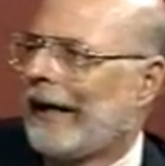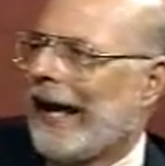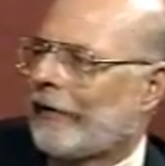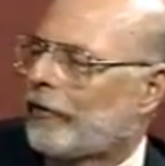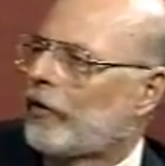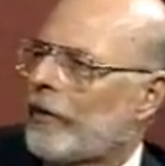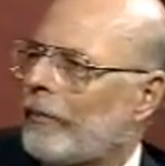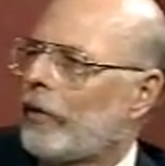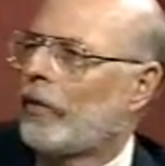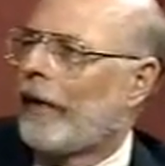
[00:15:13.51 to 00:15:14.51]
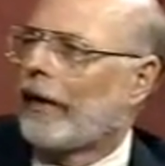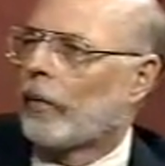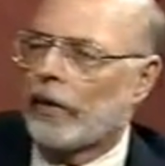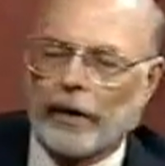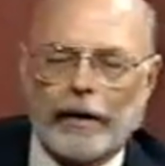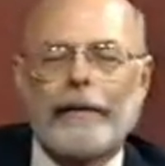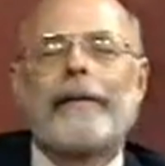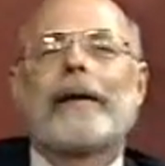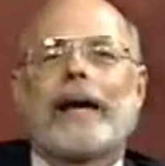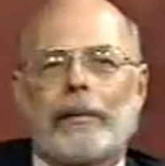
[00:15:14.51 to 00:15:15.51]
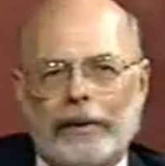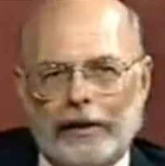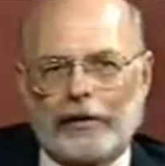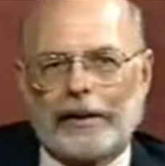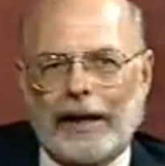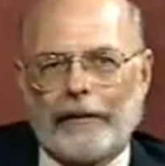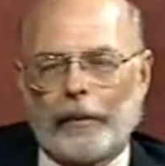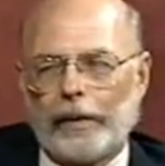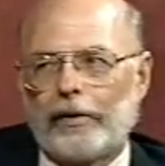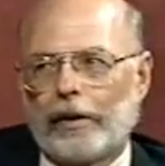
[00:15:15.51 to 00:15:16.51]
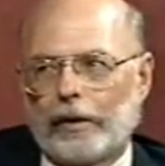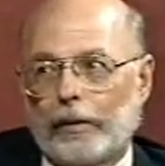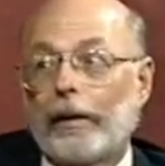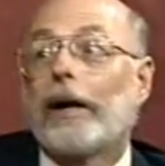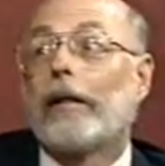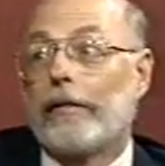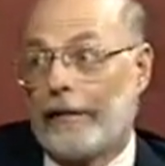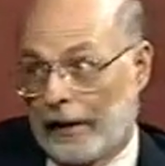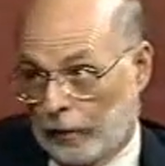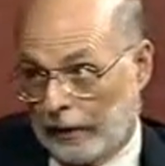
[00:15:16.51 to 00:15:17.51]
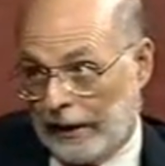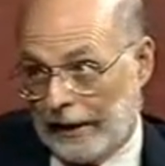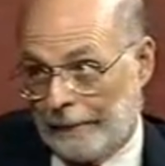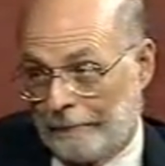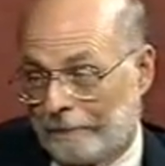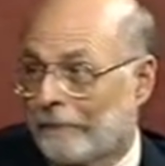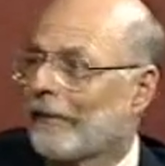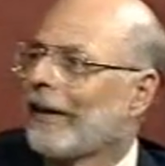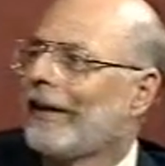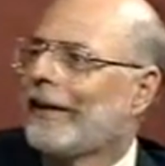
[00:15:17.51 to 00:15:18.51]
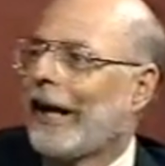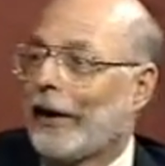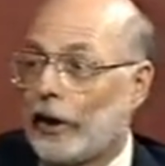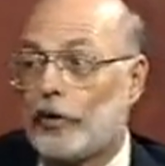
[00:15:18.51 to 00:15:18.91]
and ask them who they were. And when he looked out the window, they were gone. Now,